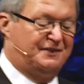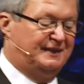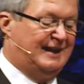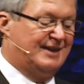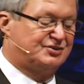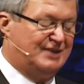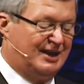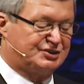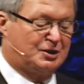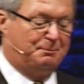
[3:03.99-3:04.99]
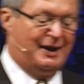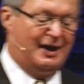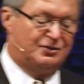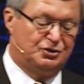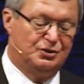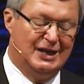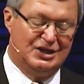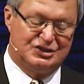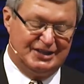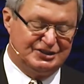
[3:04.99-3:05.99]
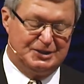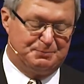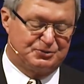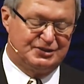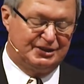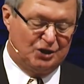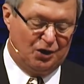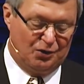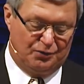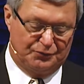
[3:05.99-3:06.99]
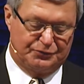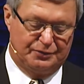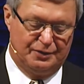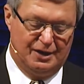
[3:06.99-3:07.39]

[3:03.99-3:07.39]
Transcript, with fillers: they'd had sex compared to 60% of girls.